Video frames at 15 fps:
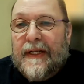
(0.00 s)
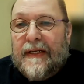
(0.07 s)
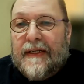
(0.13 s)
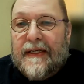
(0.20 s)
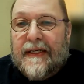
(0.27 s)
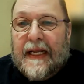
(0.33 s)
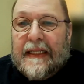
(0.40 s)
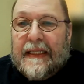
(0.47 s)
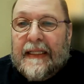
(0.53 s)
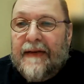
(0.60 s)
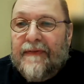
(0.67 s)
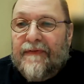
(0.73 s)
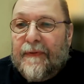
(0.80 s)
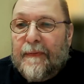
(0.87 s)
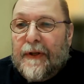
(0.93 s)
need to take
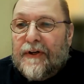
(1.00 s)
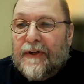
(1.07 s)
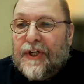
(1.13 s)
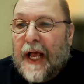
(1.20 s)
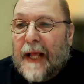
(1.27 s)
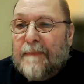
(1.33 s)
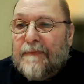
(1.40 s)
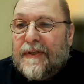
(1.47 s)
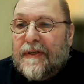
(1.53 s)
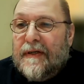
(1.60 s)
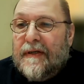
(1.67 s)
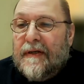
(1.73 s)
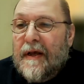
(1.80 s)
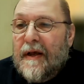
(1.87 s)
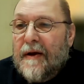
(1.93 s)
leave from their jobs
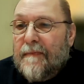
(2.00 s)
to